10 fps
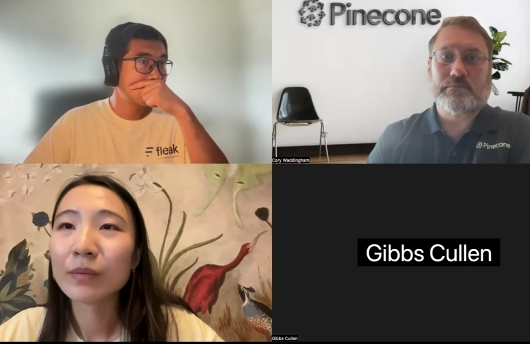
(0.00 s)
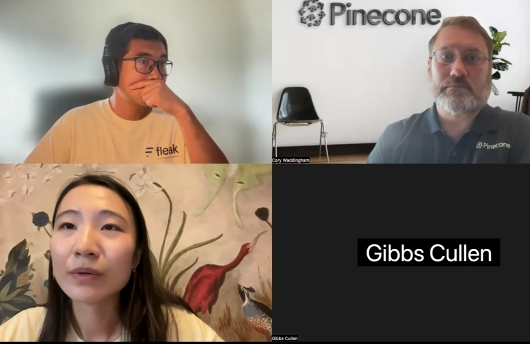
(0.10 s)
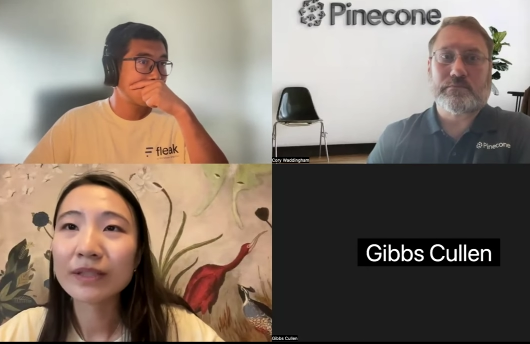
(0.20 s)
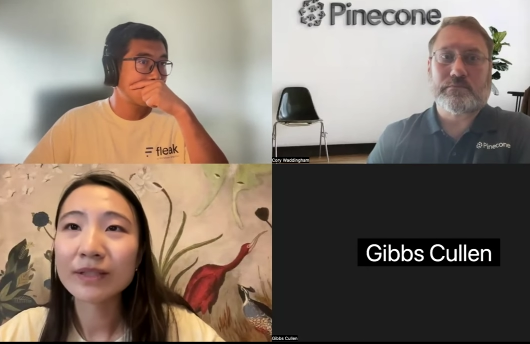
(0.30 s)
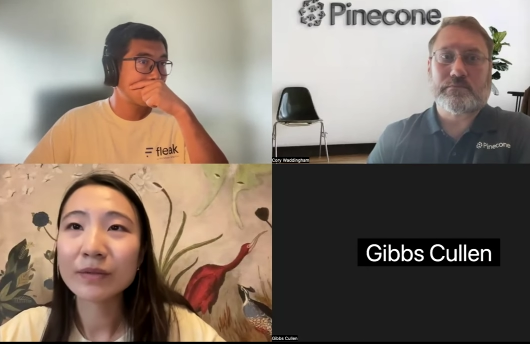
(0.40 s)

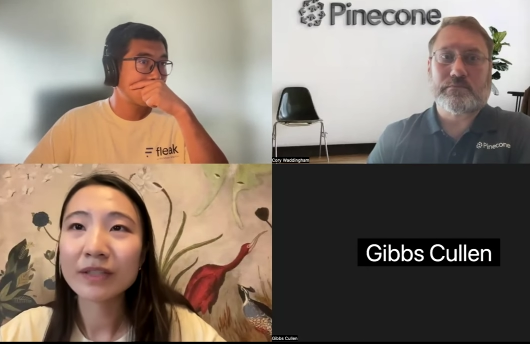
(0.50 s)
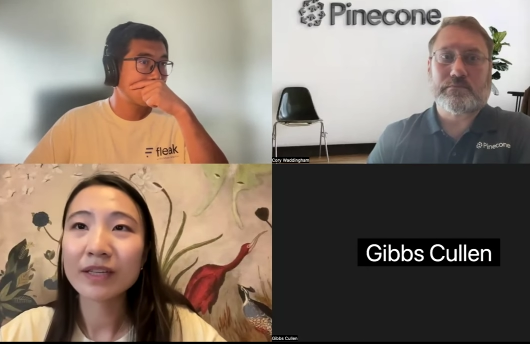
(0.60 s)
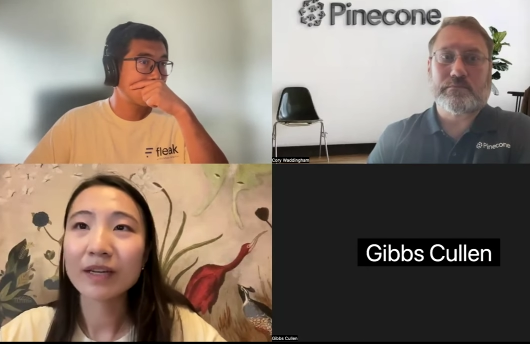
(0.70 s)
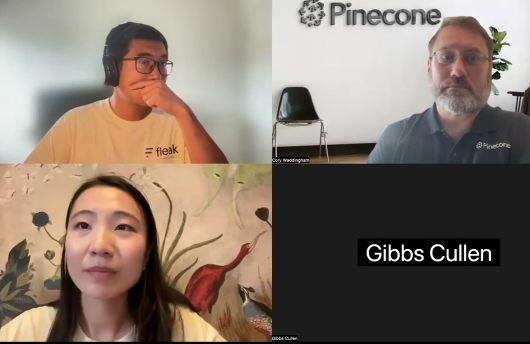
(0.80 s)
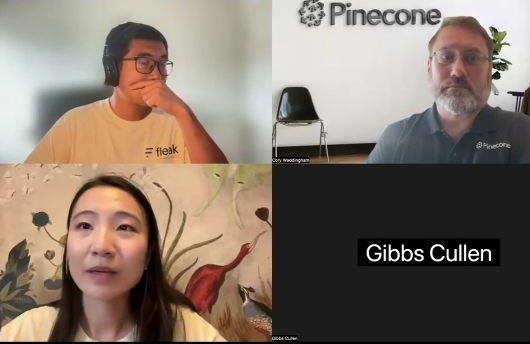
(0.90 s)
Speaker 1: What's
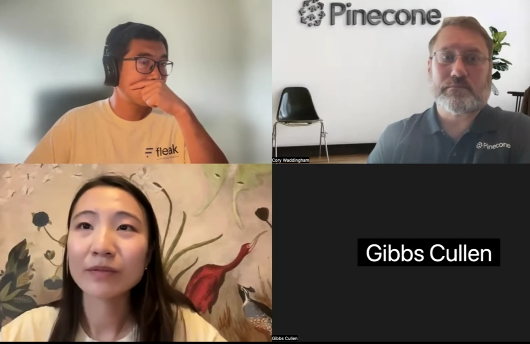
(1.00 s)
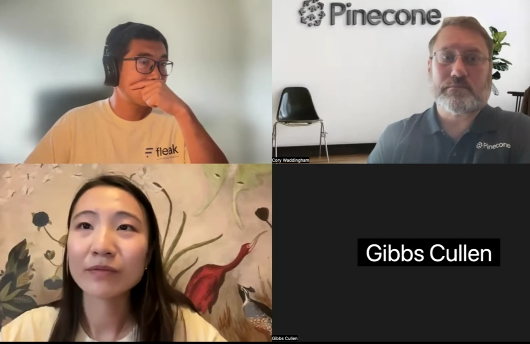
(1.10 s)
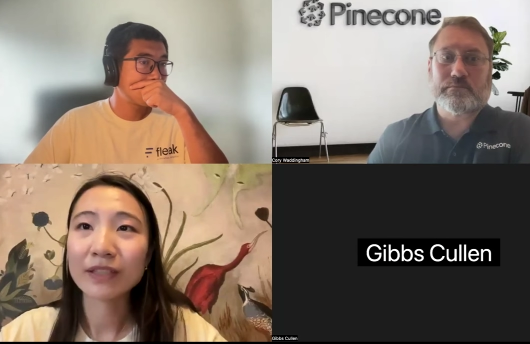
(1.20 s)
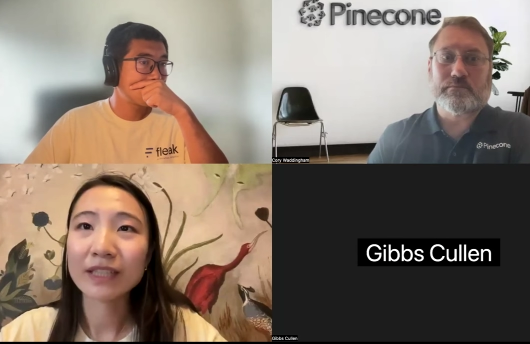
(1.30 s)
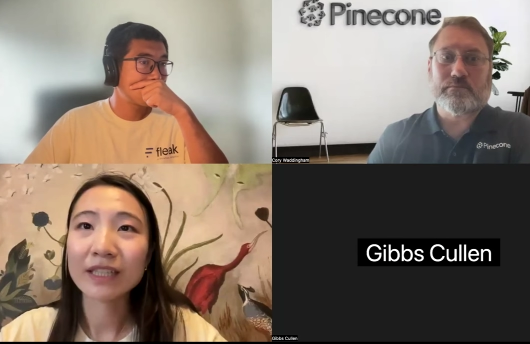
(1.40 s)
unique about
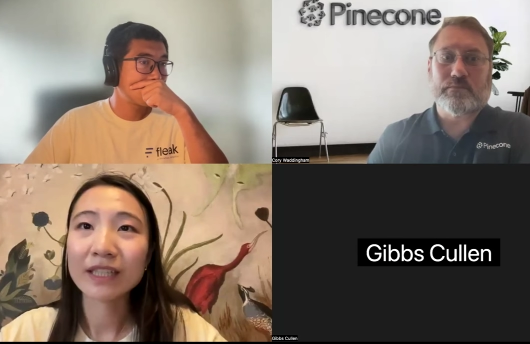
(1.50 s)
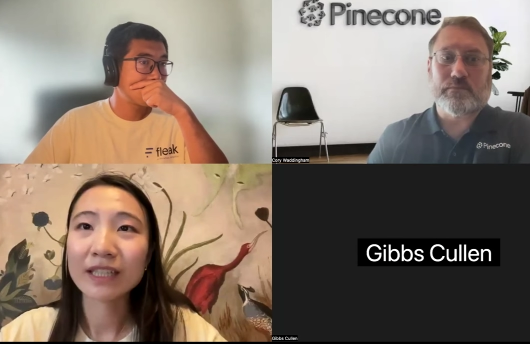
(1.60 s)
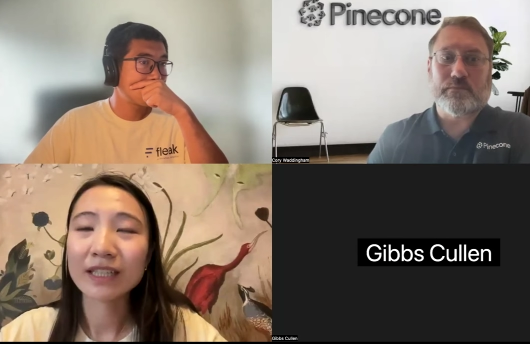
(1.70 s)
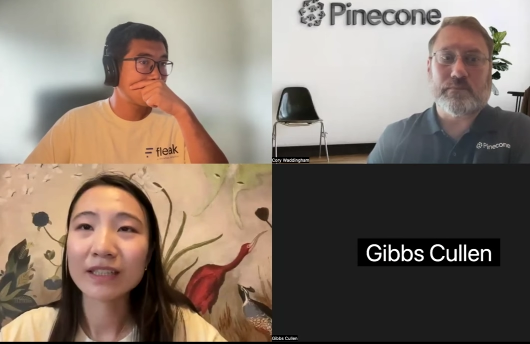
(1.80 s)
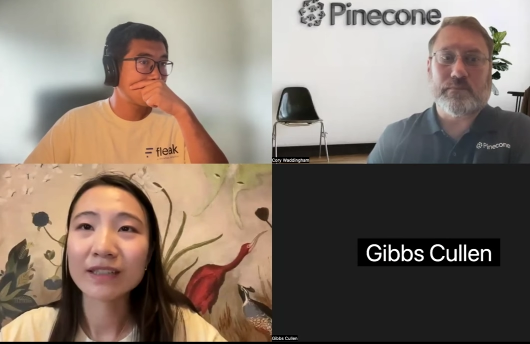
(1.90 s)
Fleak
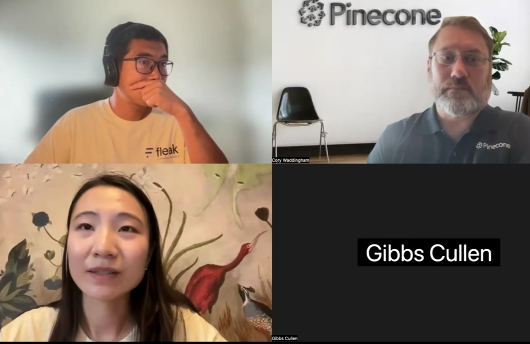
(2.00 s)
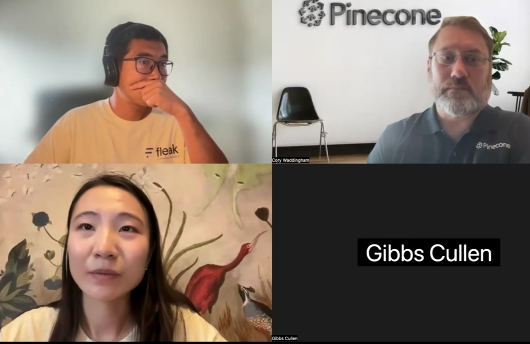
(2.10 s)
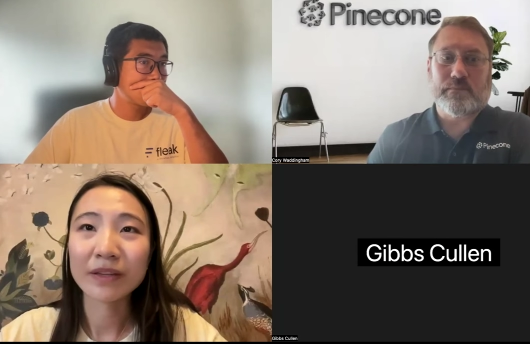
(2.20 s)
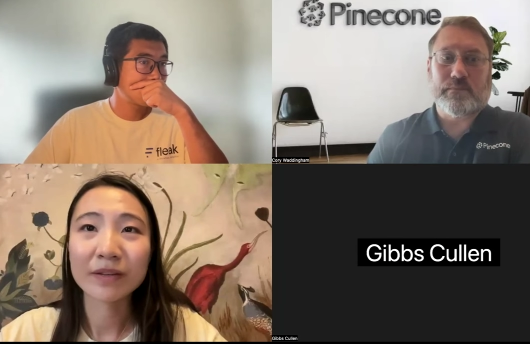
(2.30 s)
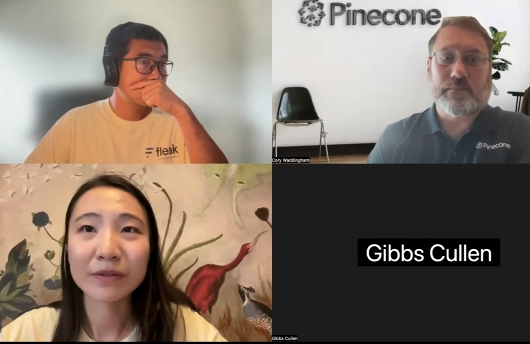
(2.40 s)
is
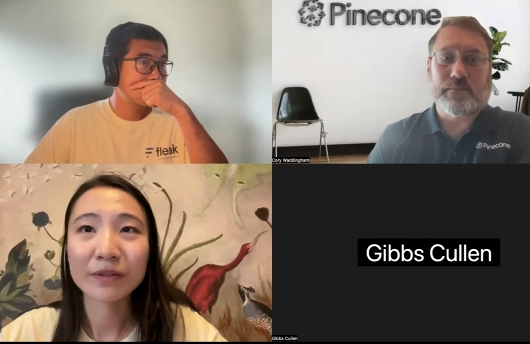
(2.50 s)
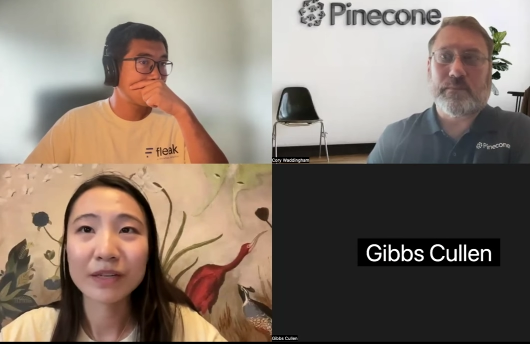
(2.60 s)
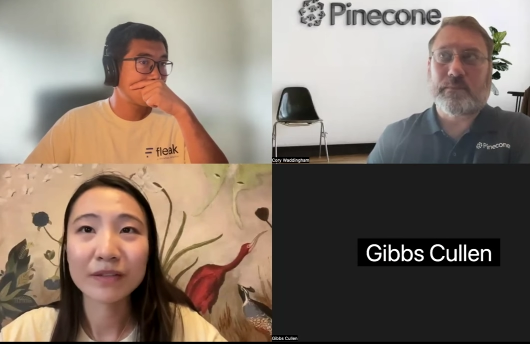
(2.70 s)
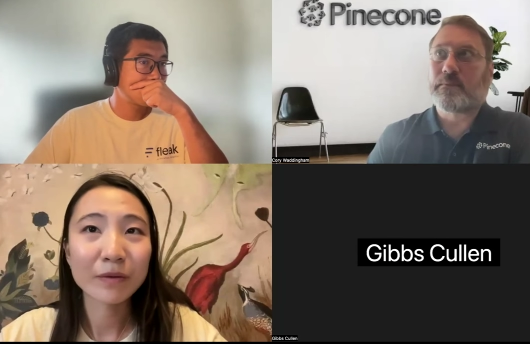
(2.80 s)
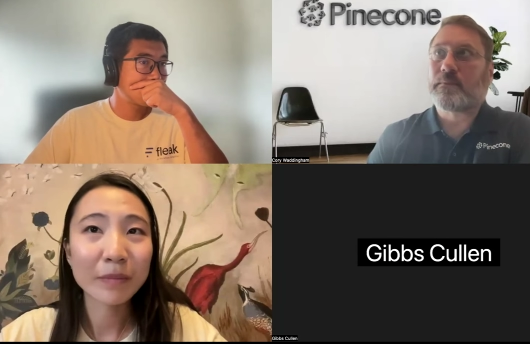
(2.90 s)
whether you're
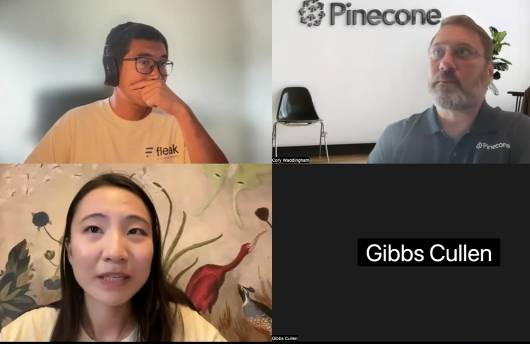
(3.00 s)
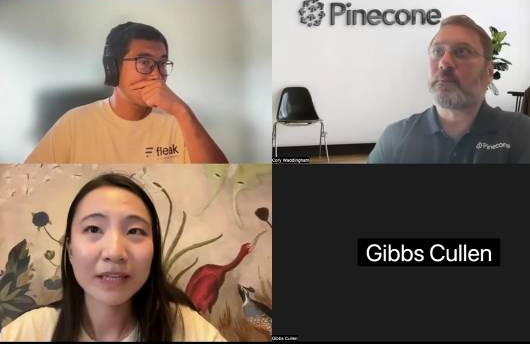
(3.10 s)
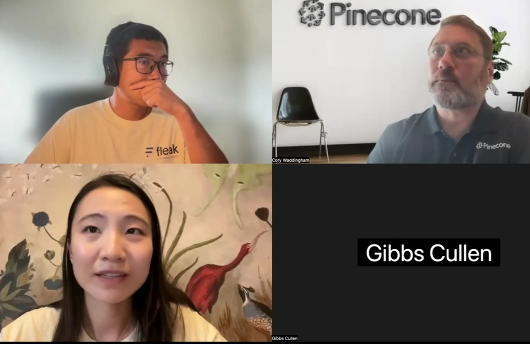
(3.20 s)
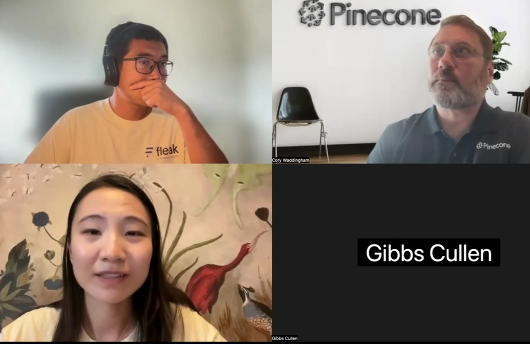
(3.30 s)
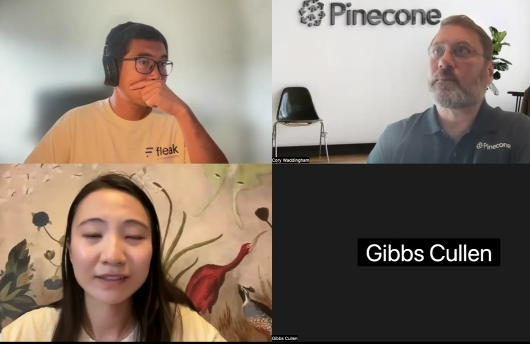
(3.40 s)
transforming
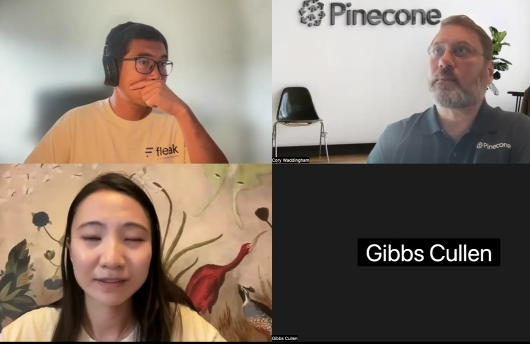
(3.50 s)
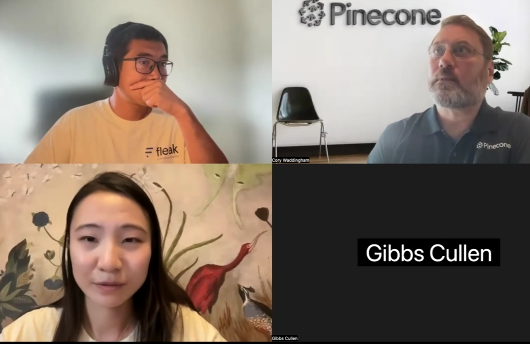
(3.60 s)
data